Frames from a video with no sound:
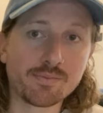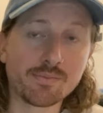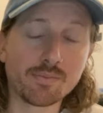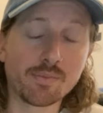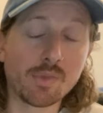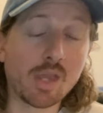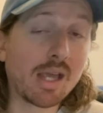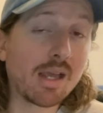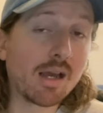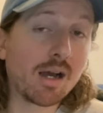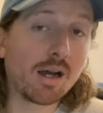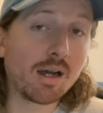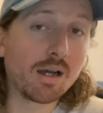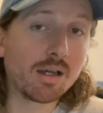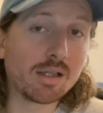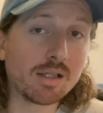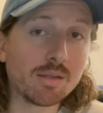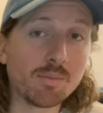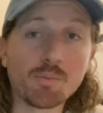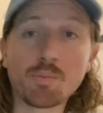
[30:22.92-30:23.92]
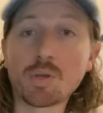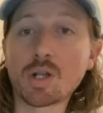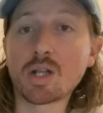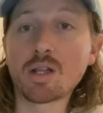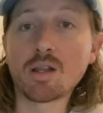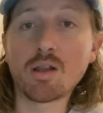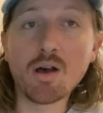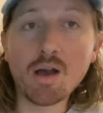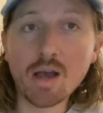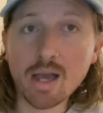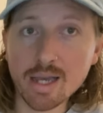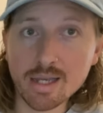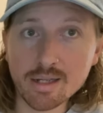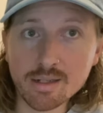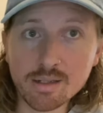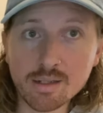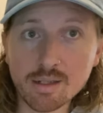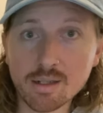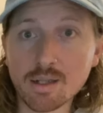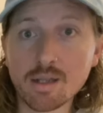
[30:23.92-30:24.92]
They are
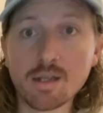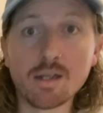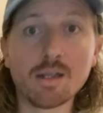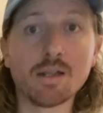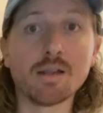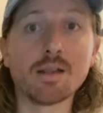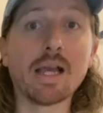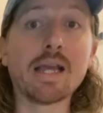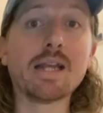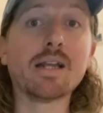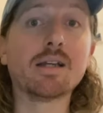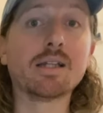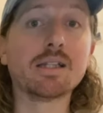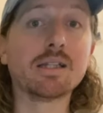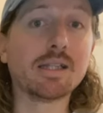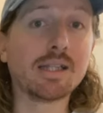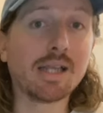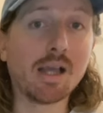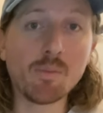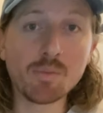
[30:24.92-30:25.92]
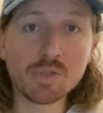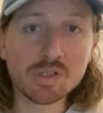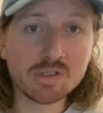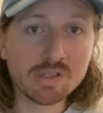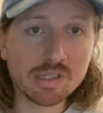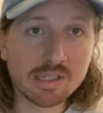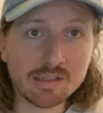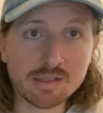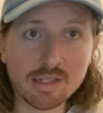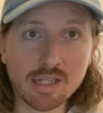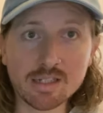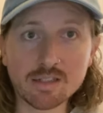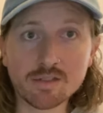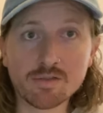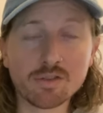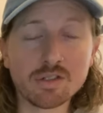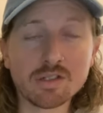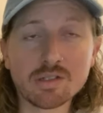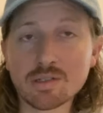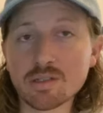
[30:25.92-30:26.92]
implied, Later in the embassy scenes,
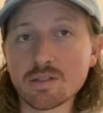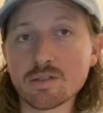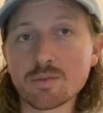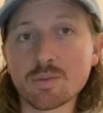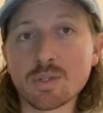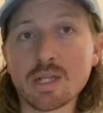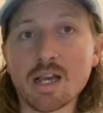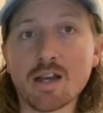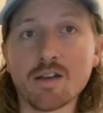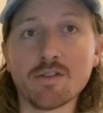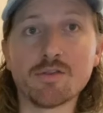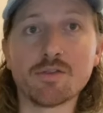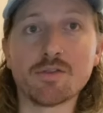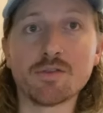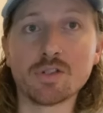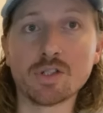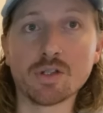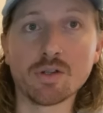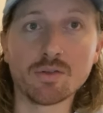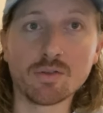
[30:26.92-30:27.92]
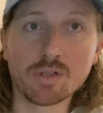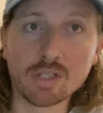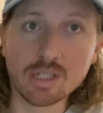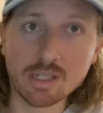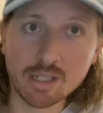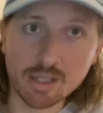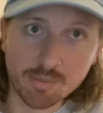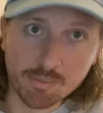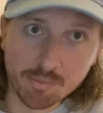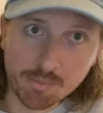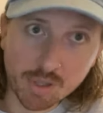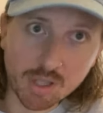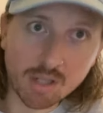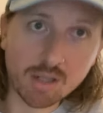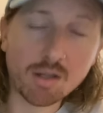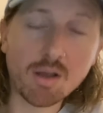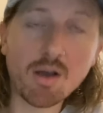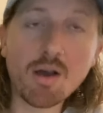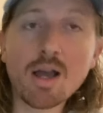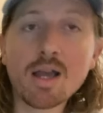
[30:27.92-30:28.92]
for instance, we have, the
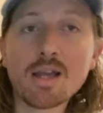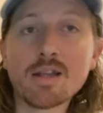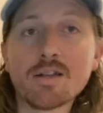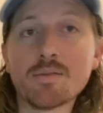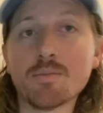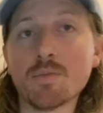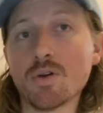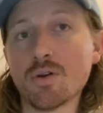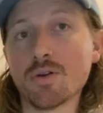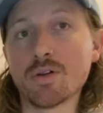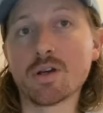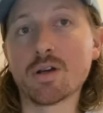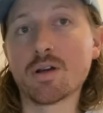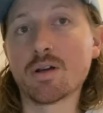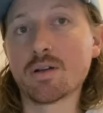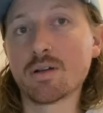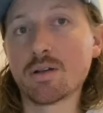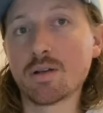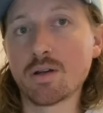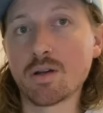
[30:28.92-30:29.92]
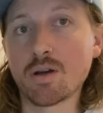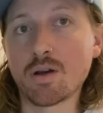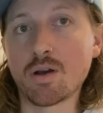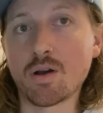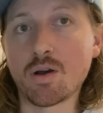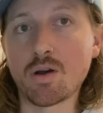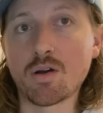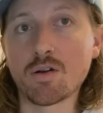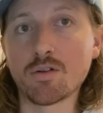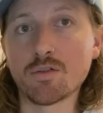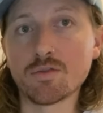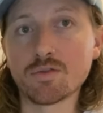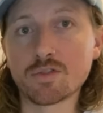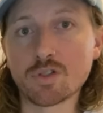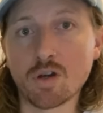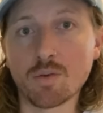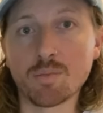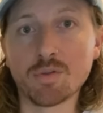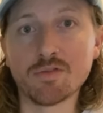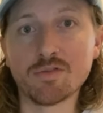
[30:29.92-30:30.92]
implied murder of
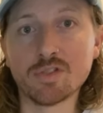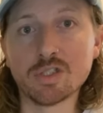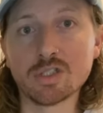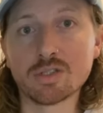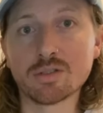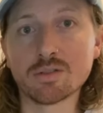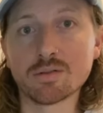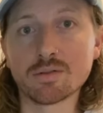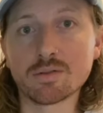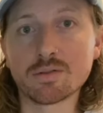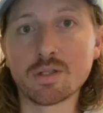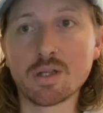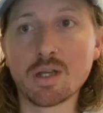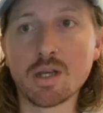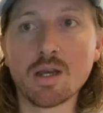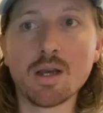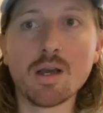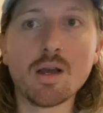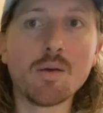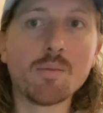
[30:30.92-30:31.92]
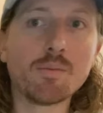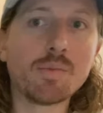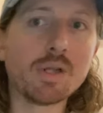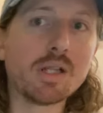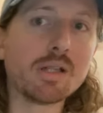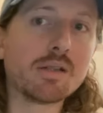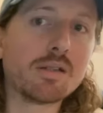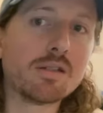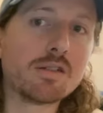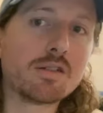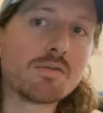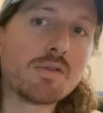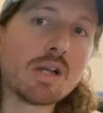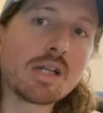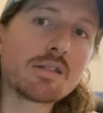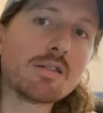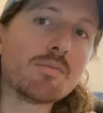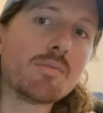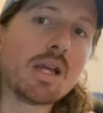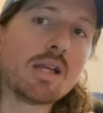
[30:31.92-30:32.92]
top officials. But the
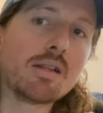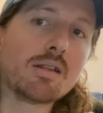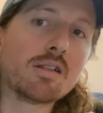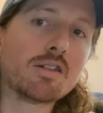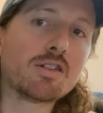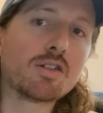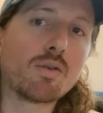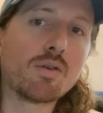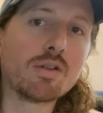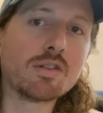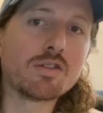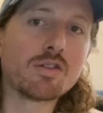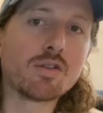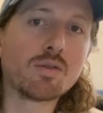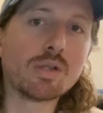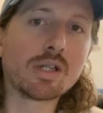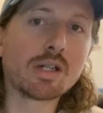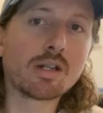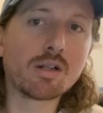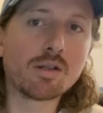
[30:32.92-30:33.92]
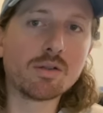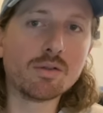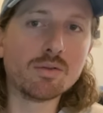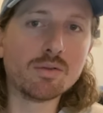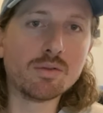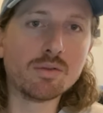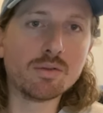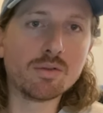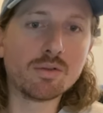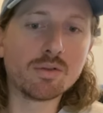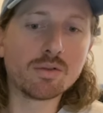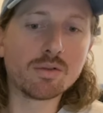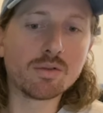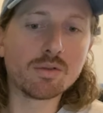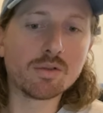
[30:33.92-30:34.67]
director made the choice to include